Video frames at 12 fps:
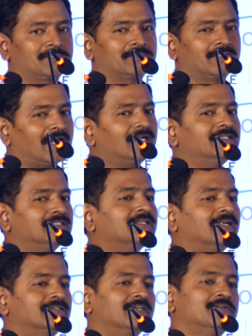That
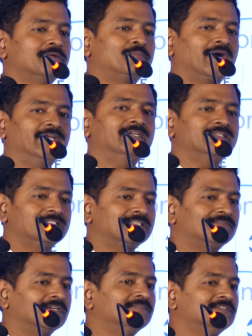ignited mind is the
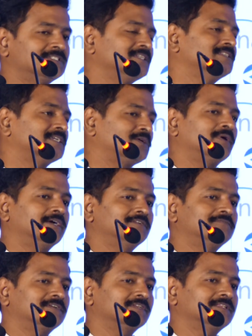one which is required
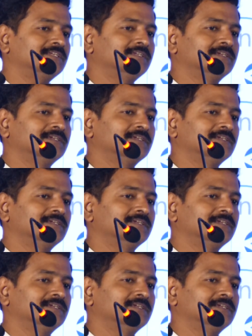for the